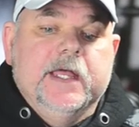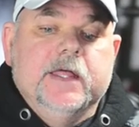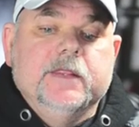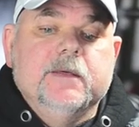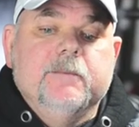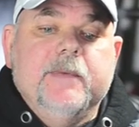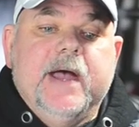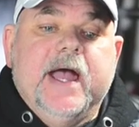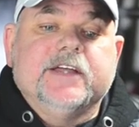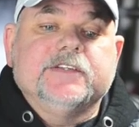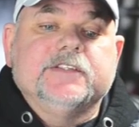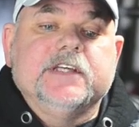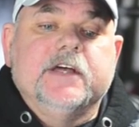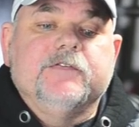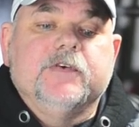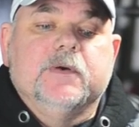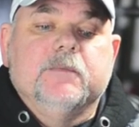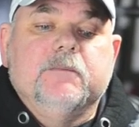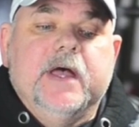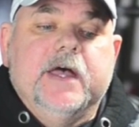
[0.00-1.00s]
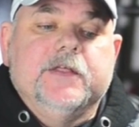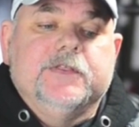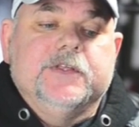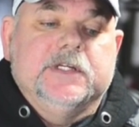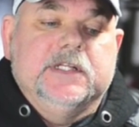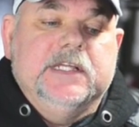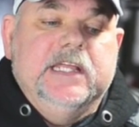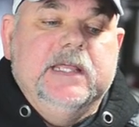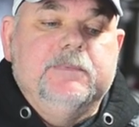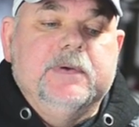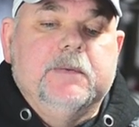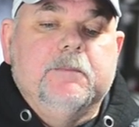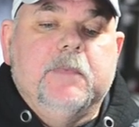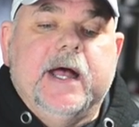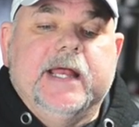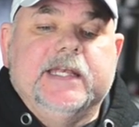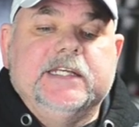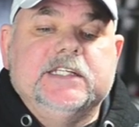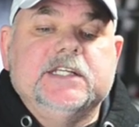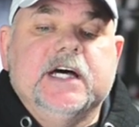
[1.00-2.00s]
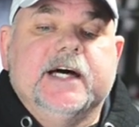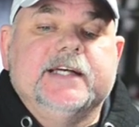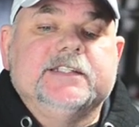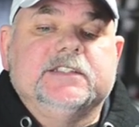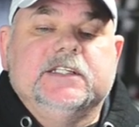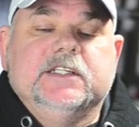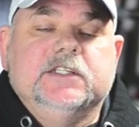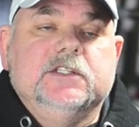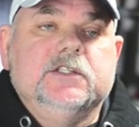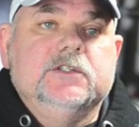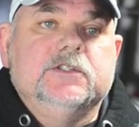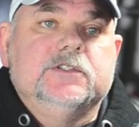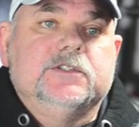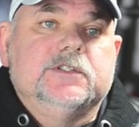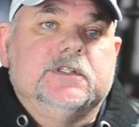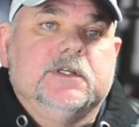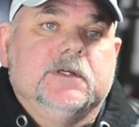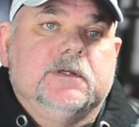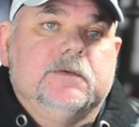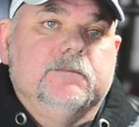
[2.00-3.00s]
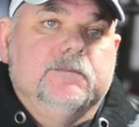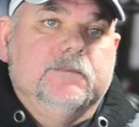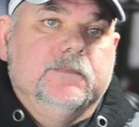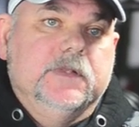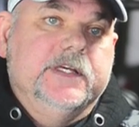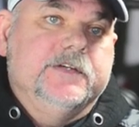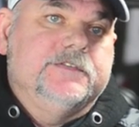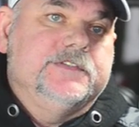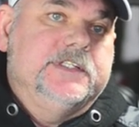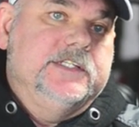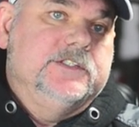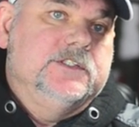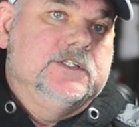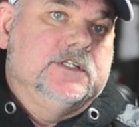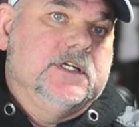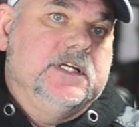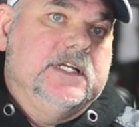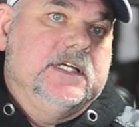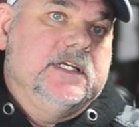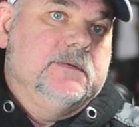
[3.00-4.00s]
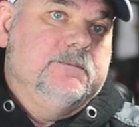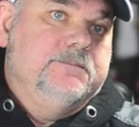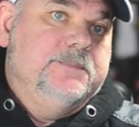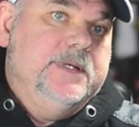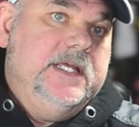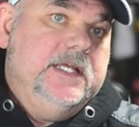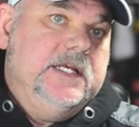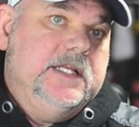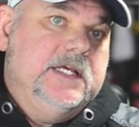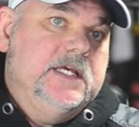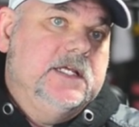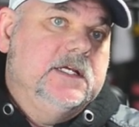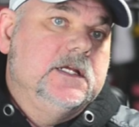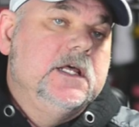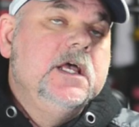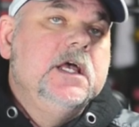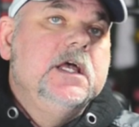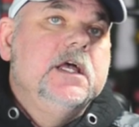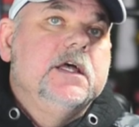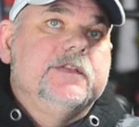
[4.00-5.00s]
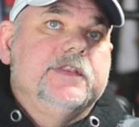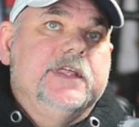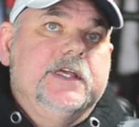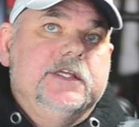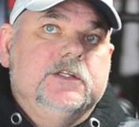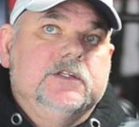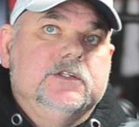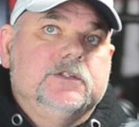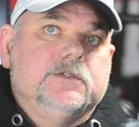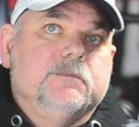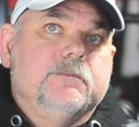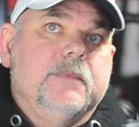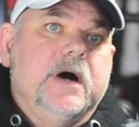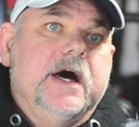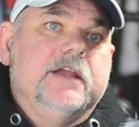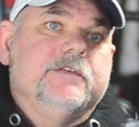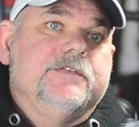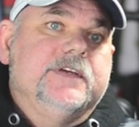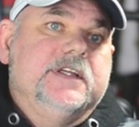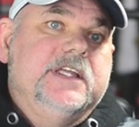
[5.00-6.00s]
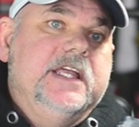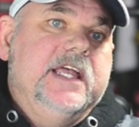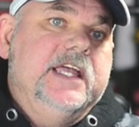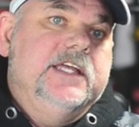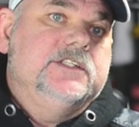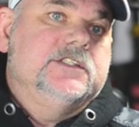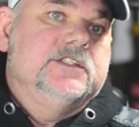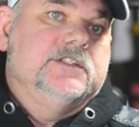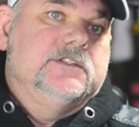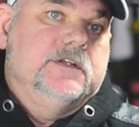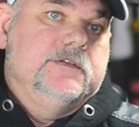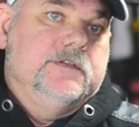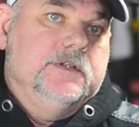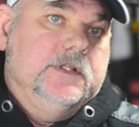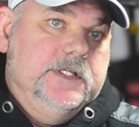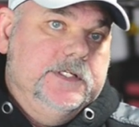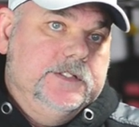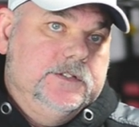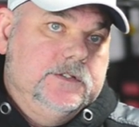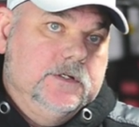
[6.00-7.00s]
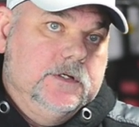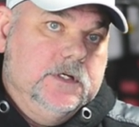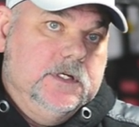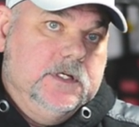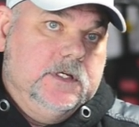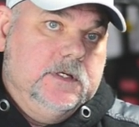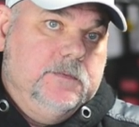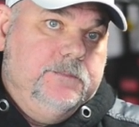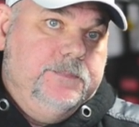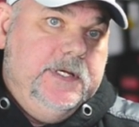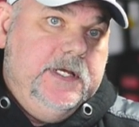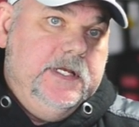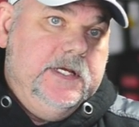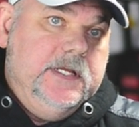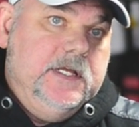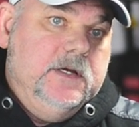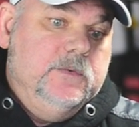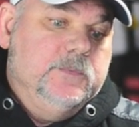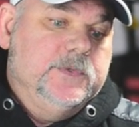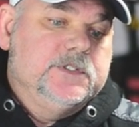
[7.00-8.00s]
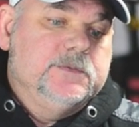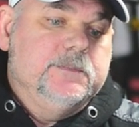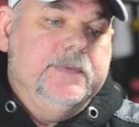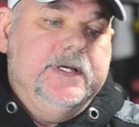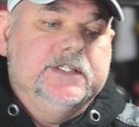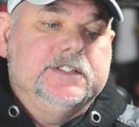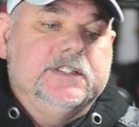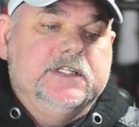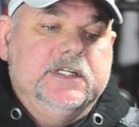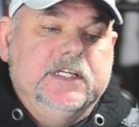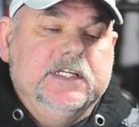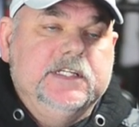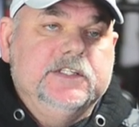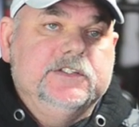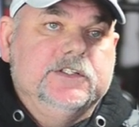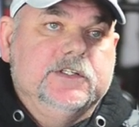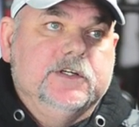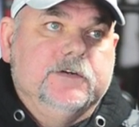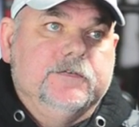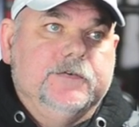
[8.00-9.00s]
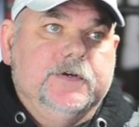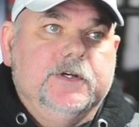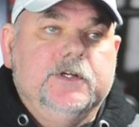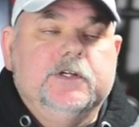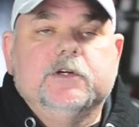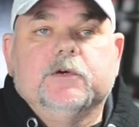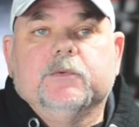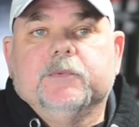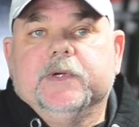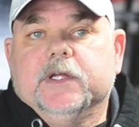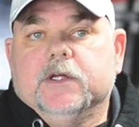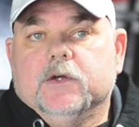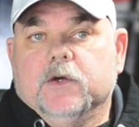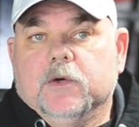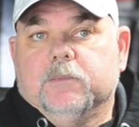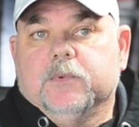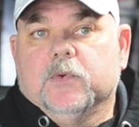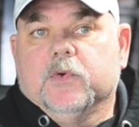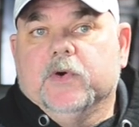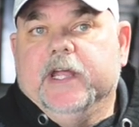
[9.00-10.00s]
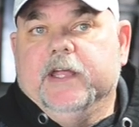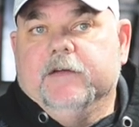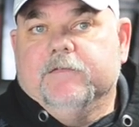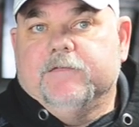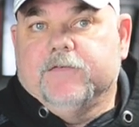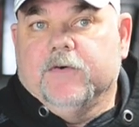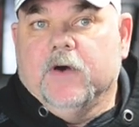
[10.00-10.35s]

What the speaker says: And the max effort method, keep in mind, doesn't use the lifts that you're going to compete in. They use modifications of the list you're going to compete in, which makes it easier for you to recuperate